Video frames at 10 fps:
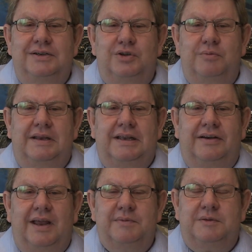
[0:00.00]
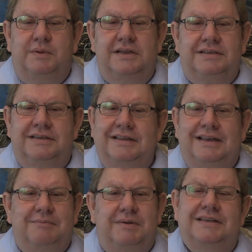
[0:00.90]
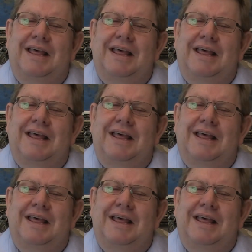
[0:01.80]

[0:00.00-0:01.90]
2 milligrams, please, and that, please.